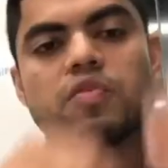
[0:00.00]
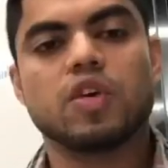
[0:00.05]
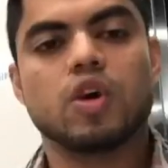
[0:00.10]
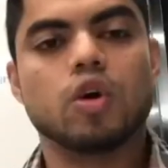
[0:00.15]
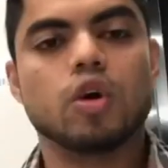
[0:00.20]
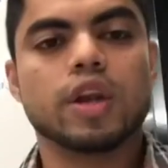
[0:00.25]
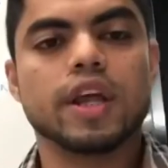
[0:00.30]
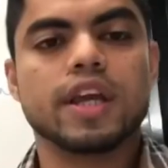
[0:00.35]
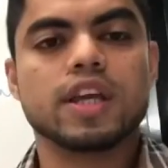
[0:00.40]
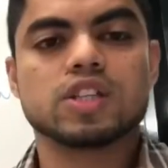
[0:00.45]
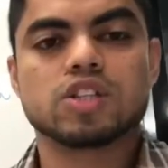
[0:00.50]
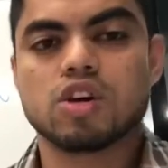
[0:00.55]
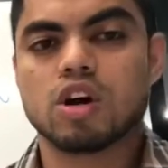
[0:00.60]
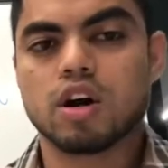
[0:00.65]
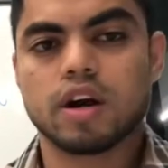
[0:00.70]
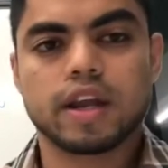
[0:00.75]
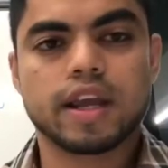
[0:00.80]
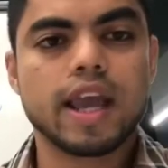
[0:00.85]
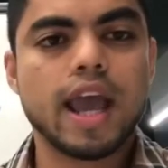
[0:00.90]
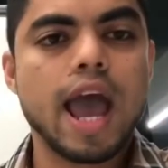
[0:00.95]
hoodies
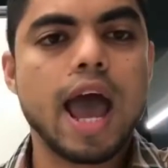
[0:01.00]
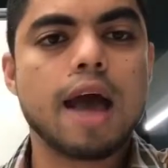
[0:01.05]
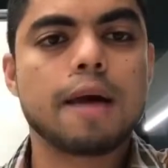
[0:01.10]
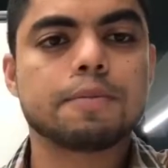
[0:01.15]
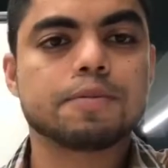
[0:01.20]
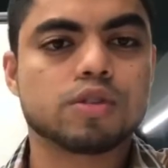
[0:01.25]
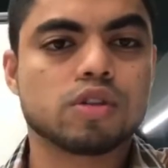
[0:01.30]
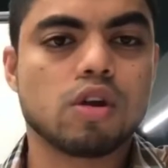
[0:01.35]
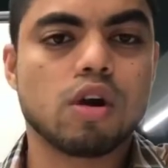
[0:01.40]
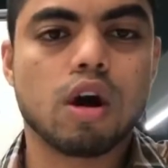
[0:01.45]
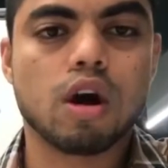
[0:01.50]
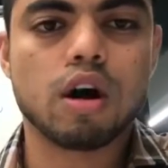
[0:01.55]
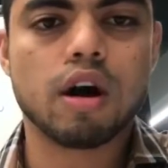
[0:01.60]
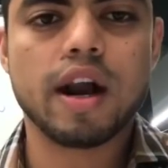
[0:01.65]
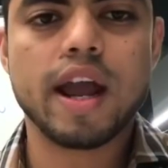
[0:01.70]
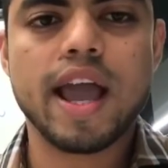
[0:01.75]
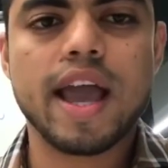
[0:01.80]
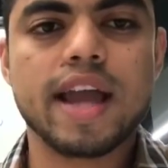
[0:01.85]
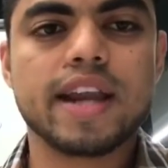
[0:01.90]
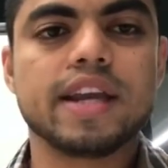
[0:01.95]
or caps
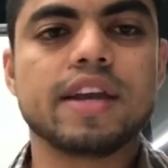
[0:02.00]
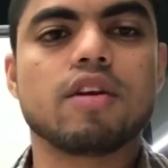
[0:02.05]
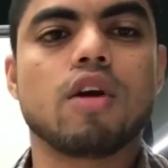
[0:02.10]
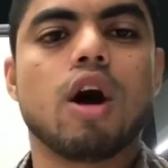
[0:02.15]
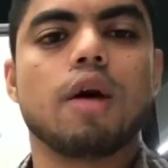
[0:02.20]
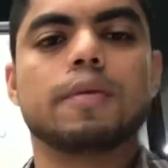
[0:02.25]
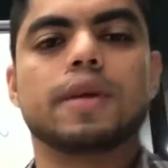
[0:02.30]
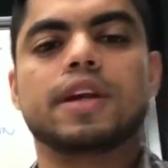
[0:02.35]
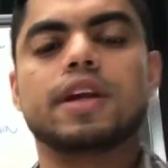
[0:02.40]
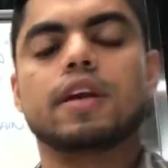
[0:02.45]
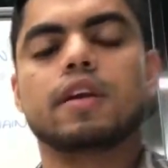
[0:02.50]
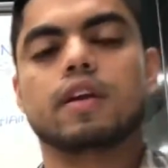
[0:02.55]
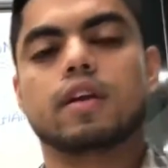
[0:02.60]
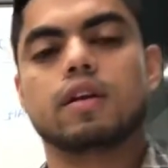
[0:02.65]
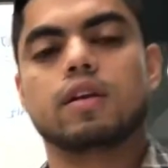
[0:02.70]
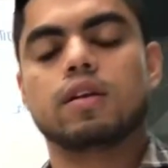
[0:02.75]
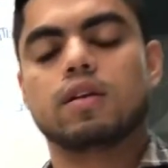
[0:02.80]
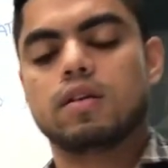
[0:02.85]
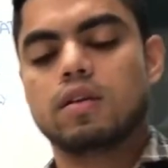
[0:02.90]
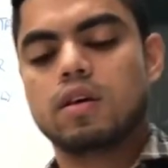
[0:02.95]
or any raw
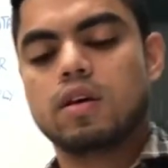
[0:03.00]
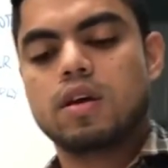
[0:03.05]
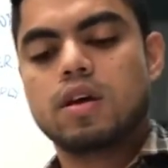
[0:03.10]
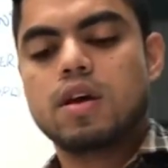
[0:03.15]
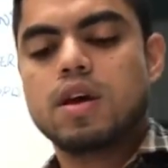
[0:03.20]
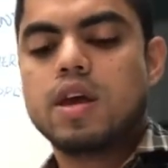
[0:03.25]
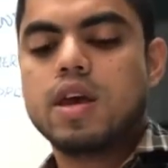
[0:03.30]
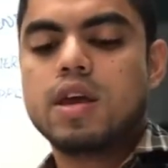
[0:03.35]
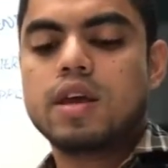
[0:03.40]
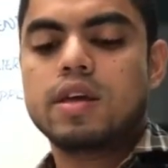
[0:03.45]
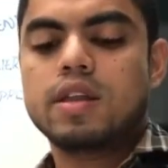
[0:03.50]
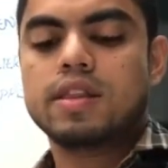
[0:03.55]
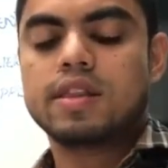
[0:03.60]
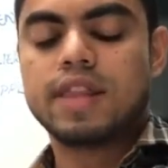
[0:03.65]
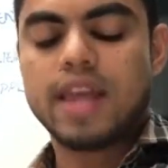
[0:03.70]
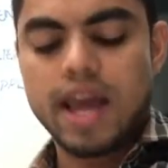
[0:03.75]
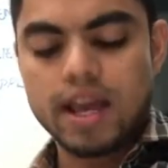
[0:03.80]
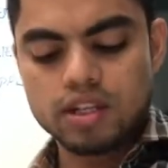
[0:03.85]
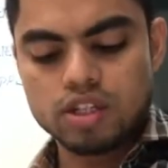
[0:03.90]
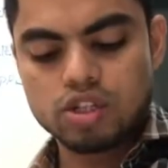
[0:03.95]
material,
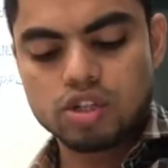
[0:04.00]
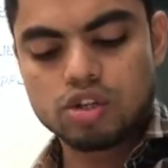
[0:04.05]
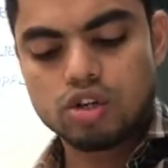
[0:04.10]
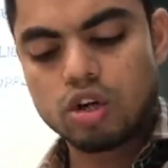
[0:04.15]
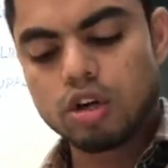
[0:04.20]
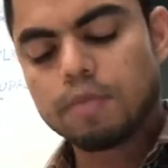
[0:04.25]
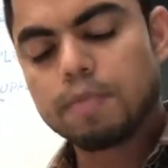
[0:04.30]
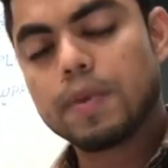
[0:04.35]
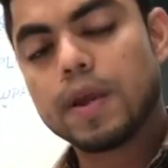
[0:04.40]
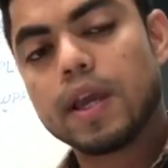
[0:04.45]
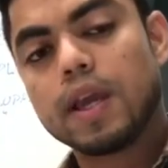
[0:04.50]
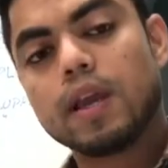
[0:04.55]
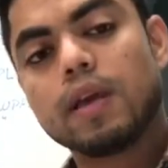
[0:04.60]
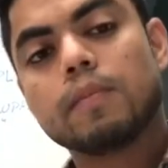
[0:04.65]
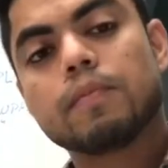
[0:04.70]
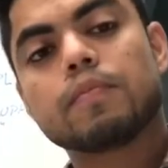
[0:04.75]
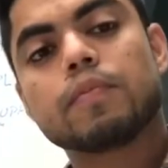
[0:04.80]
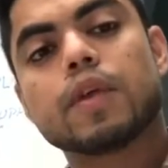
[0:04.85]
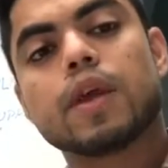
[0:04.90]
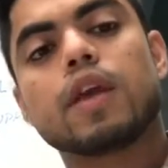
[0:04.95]
that should
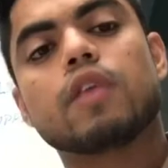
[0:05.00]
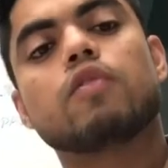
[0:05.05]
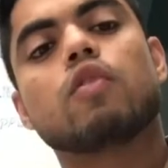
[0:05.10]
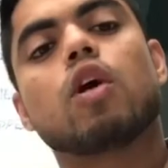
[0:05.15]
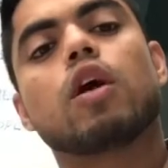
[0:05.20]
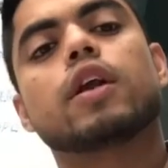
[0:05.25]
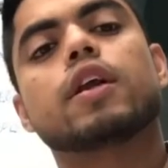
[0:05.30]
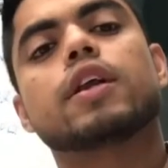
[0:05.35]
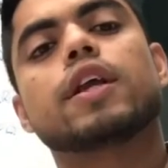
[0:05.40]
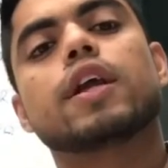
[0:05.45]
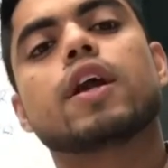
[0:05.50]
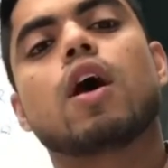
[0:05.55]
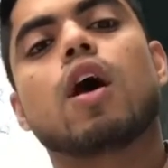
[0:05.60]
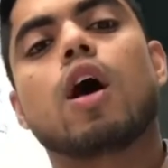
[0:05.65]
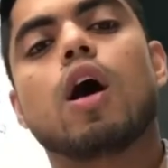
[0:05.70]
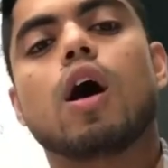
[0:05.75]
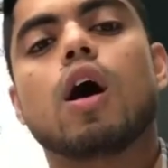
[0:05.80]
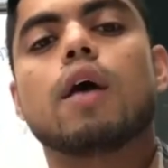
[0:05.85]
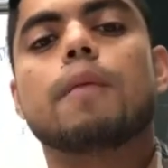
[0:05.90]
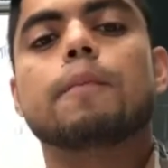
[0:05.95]
be in warranty,
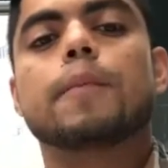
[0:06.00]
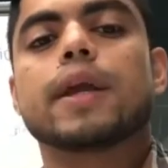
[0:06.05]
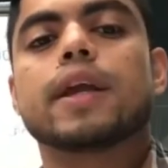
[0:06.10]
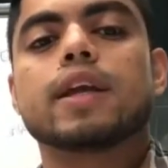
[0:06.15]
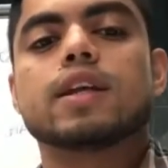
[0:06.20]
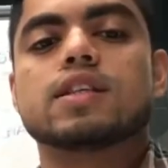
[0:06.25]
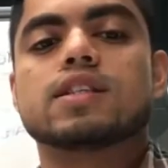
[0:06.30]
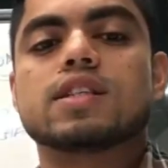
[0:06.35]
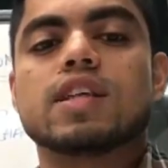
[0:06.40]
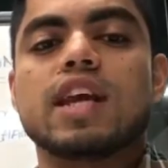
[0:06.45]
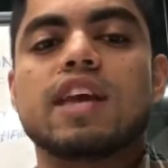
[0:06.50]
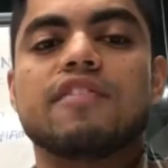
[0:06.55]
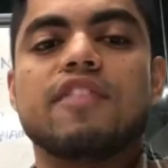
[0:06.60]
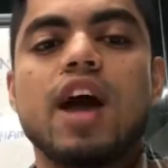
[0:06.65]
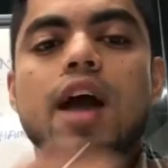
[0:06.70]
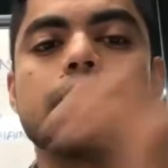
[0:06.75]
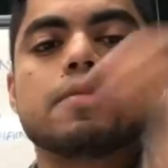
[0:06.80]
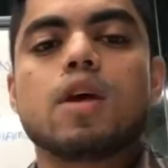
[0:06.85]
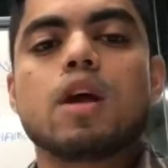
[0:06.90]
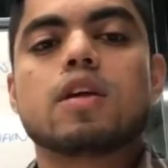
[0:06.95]
because if
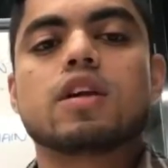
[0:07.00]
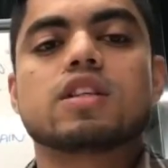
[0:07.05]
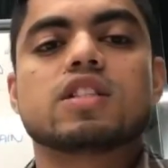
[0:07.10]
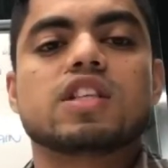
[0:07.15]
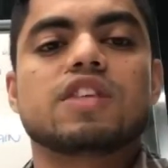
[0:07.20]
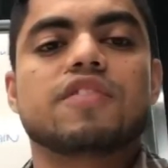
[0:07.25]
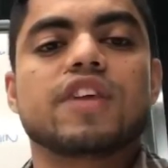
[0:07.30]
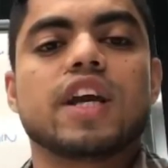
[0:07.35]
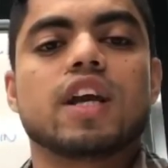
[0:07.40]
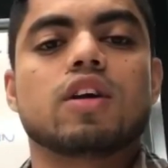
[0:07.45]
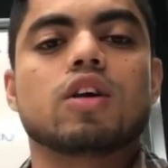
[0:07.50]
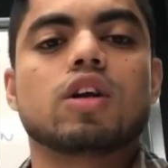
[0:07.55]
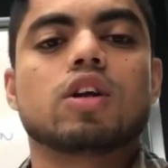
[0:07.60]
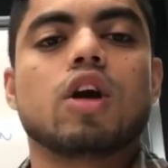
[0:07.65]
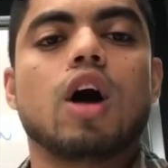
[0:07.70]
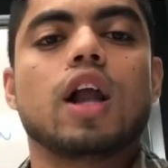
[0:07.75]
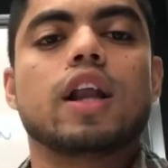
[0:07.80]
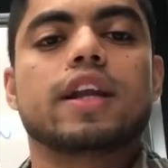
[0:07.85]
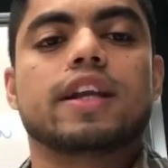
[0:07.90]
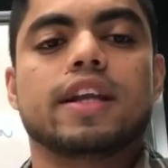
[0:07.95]
I'm not receiving a good
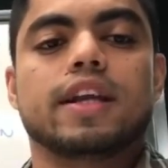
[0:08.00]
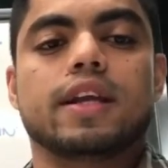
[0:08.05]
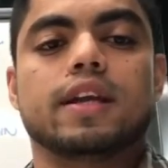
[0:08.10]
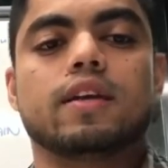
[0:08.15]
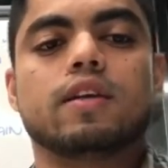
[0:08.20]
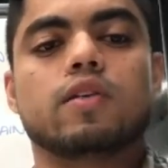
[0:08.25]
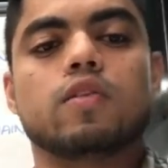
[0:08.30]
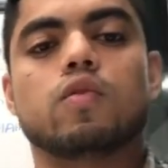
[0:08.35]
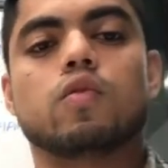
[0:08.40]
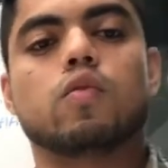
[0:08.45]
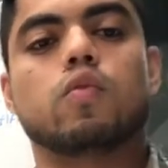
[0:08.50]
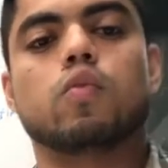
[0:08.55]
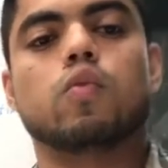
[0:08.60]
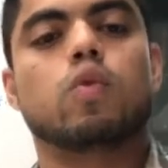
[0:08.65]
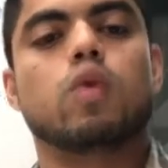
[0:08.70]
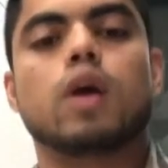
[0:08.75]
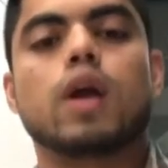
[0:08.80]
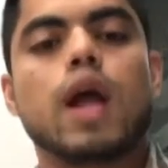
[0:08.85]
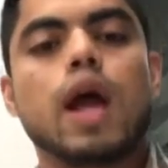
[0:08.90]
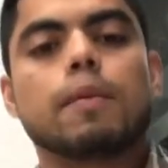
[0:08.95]
quality,
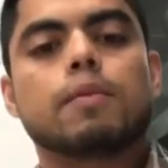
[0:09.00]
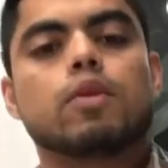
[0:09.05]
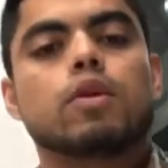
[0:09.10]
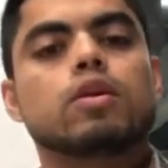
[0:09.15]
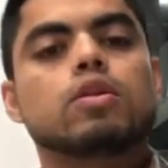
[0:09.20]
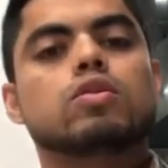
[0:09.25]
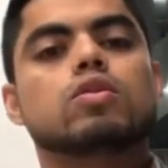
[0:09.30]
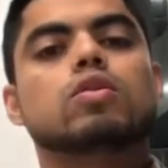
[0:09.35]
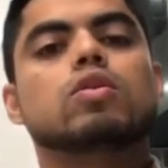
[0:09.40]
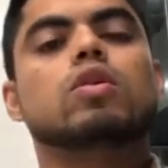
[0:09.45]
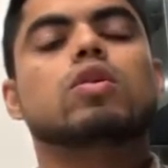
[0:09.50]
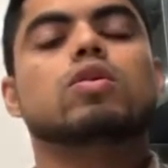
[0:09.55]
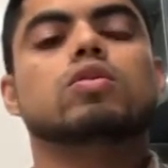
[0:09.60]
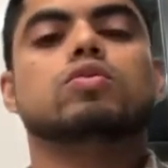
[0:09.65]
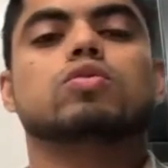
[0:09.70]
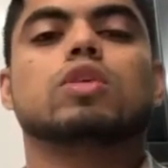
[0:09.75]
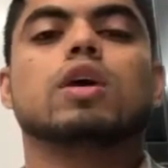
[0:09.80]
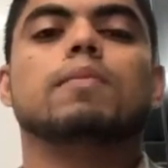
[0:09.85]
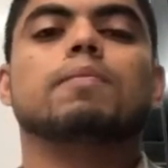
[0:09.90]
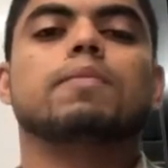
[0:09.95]
where I'm going to go
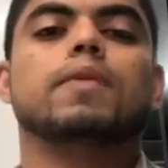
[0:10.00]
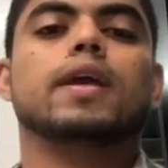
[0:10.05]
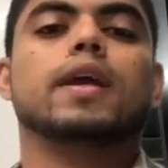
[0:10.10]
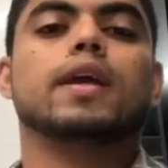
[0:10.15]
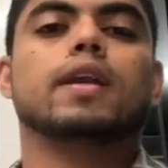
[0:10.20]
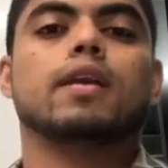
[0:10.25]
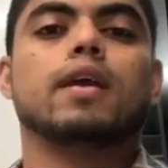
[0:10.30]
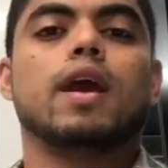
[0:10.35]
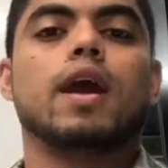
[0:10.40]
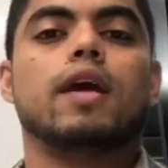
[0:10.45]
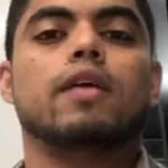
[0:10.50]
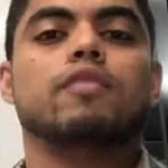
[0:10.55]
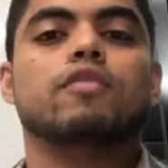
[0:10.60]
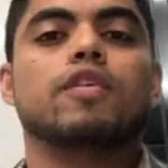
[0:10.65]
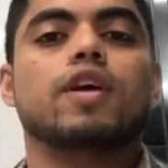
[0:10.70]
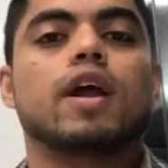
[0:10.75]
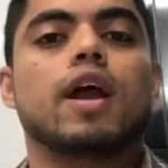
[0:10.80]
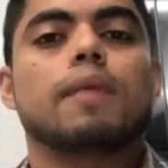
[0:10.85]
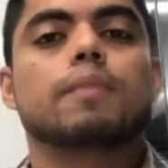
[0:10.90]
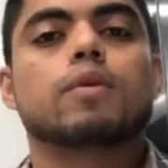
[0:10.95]
to complain and
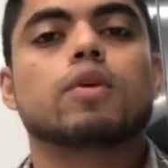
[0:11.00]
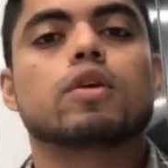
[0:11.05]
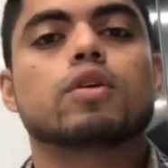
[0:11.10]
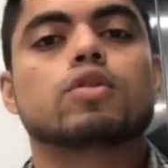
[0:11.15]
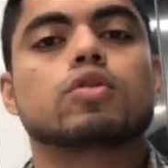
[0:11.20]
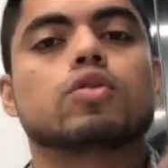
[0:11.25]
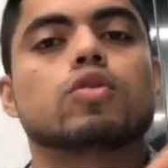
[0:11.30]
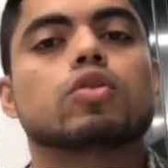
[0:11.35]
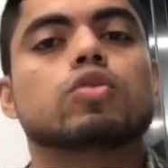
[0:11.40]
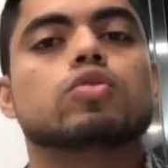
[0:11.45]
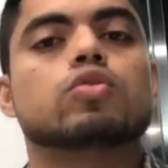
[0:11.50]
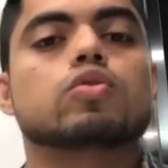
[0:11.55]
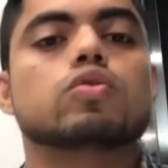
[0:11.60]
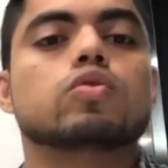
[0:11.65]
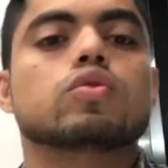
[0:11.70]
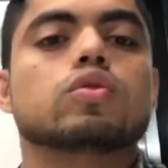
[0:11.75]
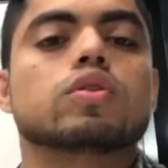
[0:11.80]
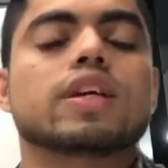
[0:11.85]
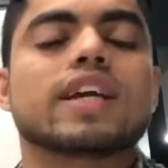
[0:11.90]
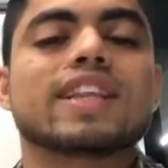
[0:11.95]
where I'm going to go
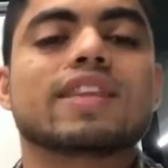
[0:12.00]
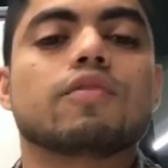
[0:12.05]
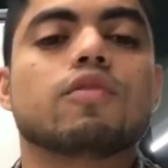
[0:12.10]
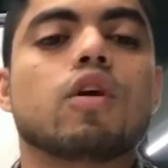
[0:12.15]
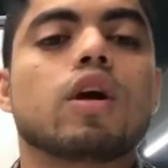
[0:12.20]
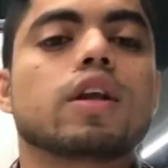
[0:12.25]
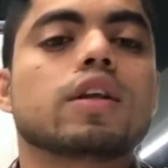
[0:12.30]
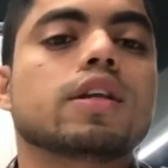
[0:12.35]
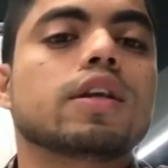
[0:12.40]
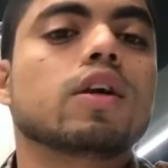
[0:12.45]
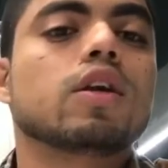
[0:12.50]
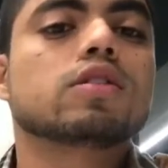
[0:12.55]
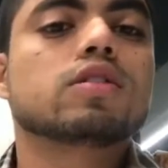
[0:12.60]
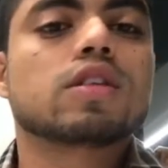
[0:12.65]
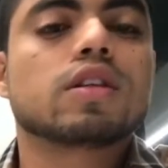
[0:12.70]
to get the warranty